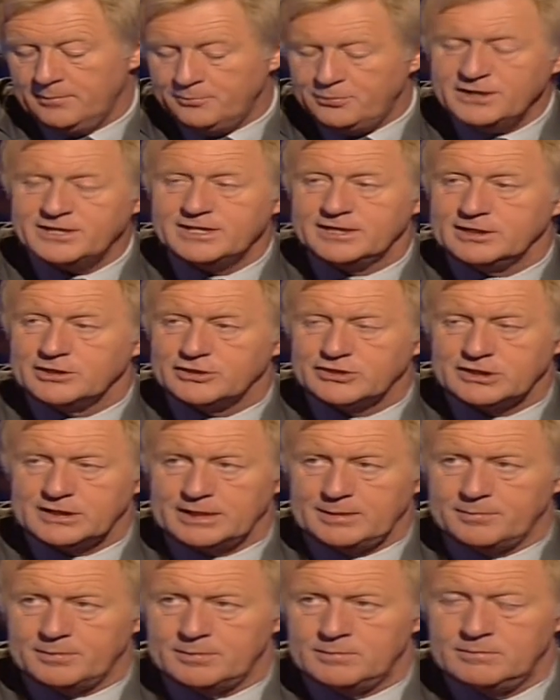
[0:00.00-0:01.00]
Prettiness
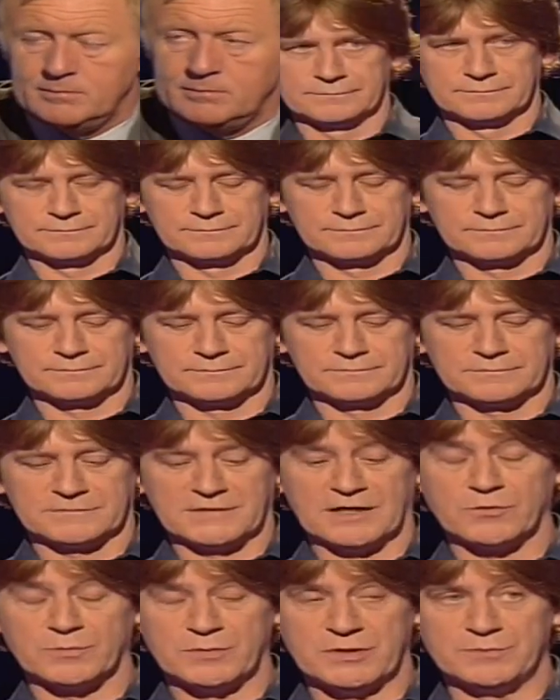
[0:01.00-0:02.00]
sleep.
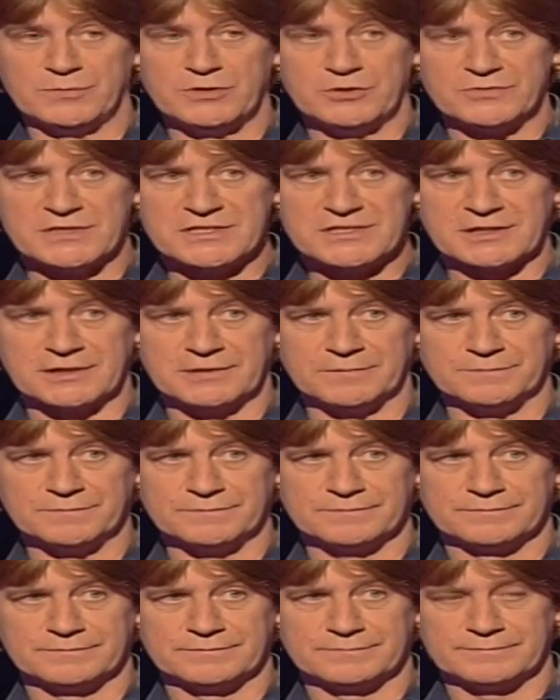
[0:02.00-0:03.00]
That would be a beauty sleep.
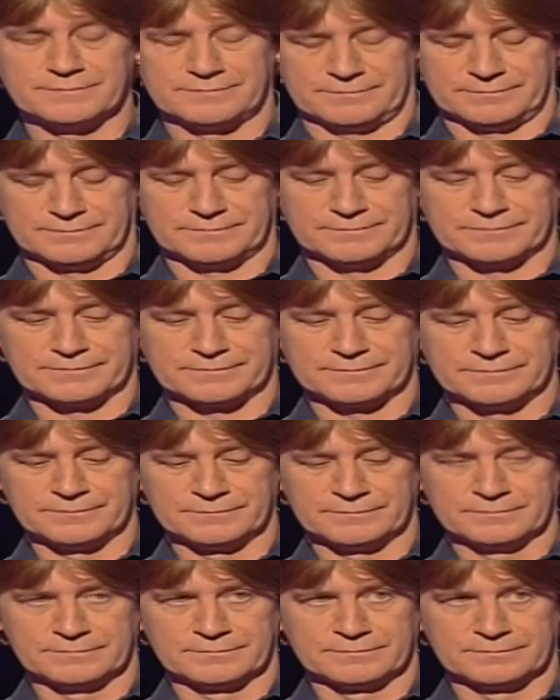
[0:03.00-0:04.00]
It's right out, you got £200.